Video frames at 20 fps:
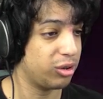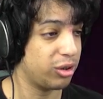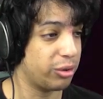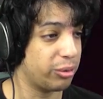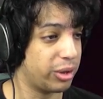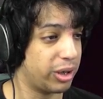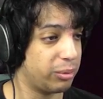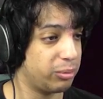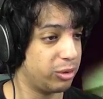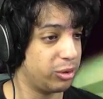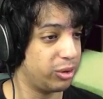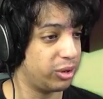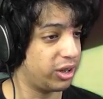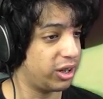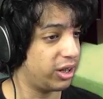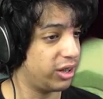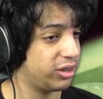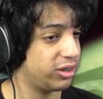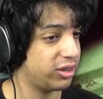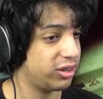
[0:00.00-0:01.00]
know what I'm doing,
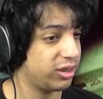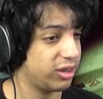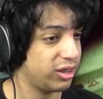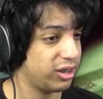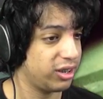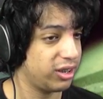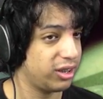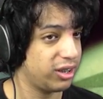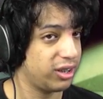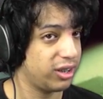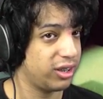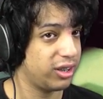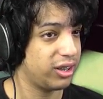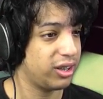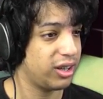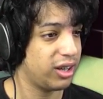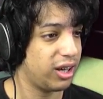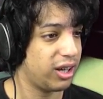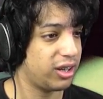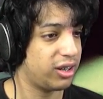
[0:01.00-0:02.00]
guys.
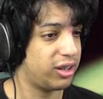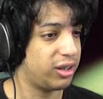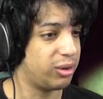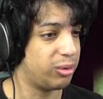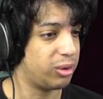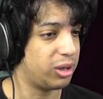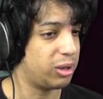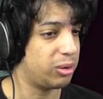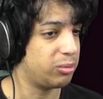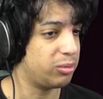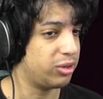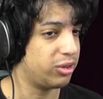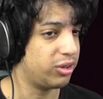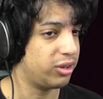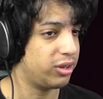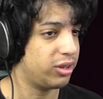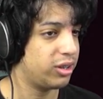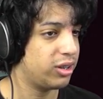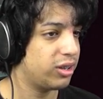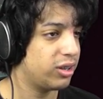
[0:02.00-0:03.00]
I don't know what I'm
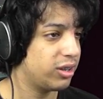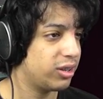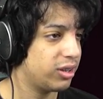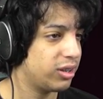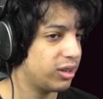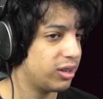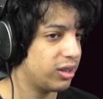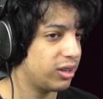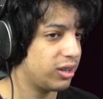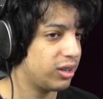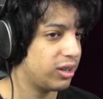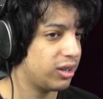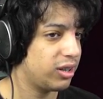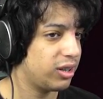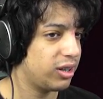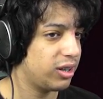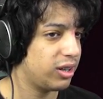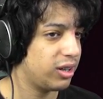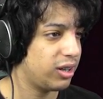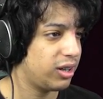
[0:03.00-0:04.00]
doing.
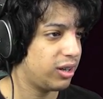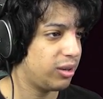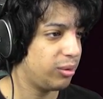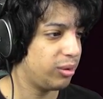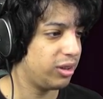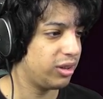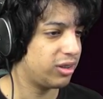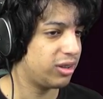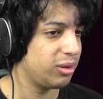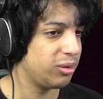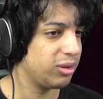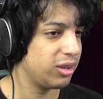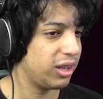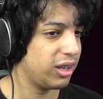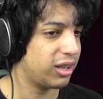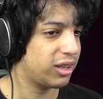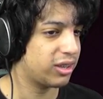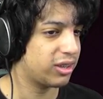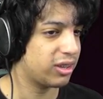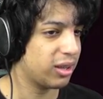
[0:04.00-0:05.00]
Really, it seems
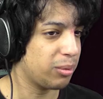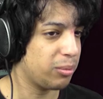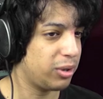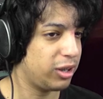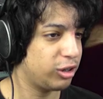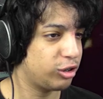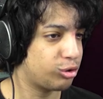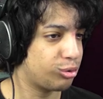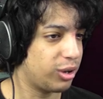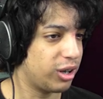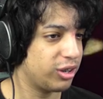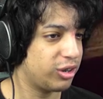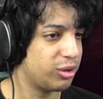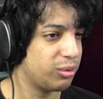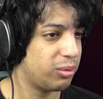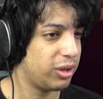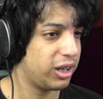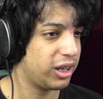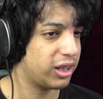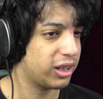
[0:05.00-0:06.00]
like somebody tried to
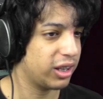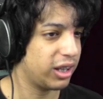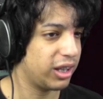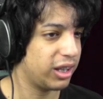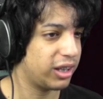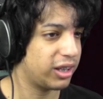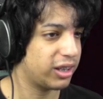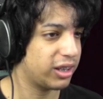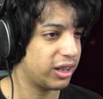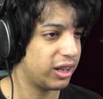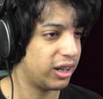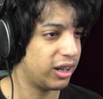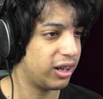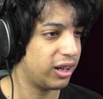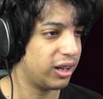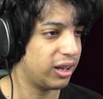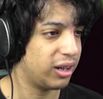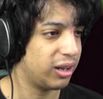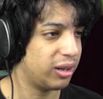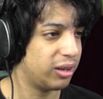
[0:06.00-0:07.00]
make, like,
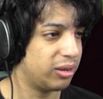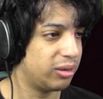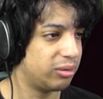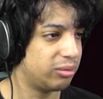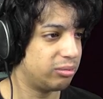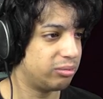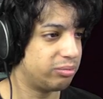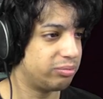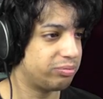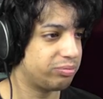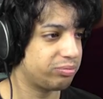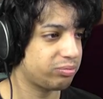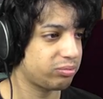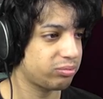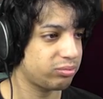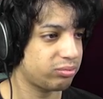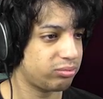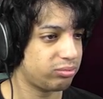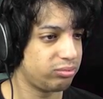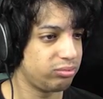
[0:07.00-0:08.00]
a
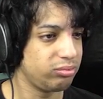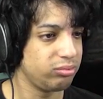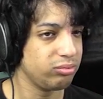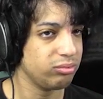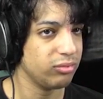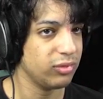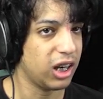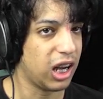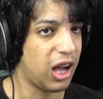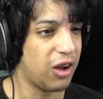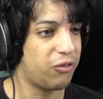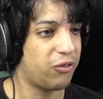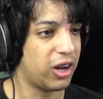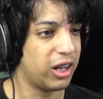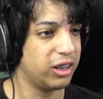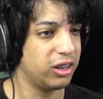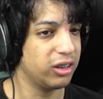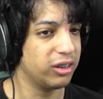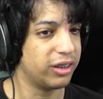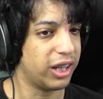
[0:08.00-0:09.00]

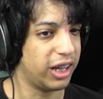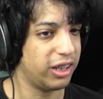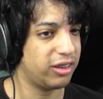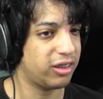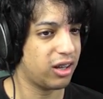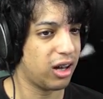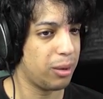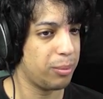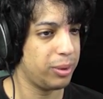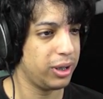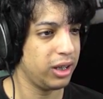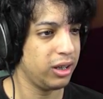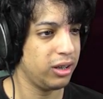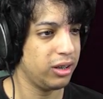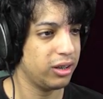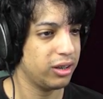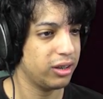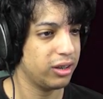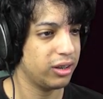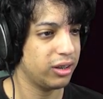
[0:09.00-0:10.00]
Final Nights copy,